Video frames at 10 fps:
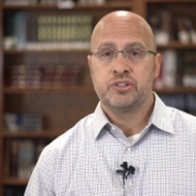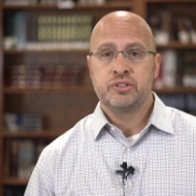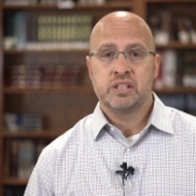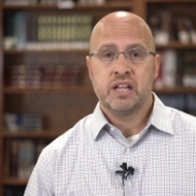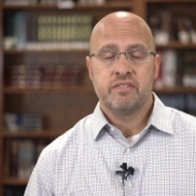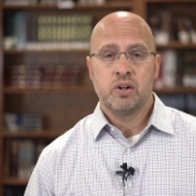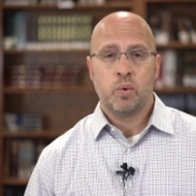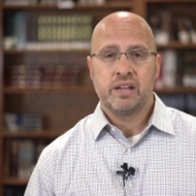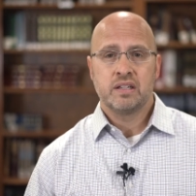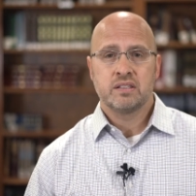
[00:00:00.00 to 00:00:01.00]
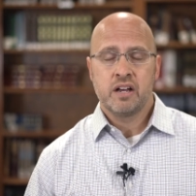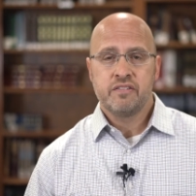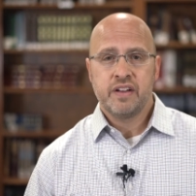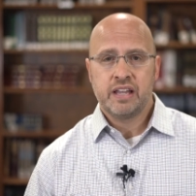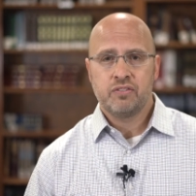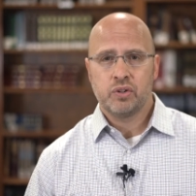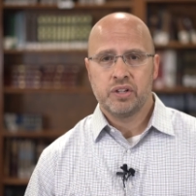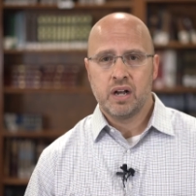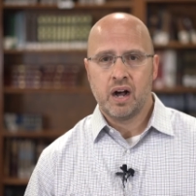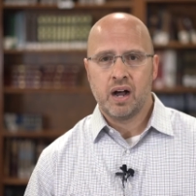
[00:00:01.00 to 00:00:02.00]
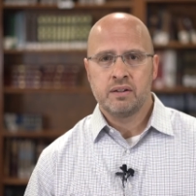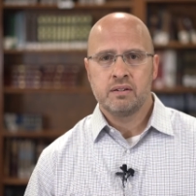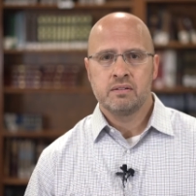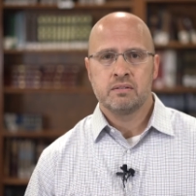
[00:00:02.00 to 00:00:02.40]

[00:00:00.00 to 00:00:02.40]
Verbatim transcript: you to live in a way that's unfaithful to God.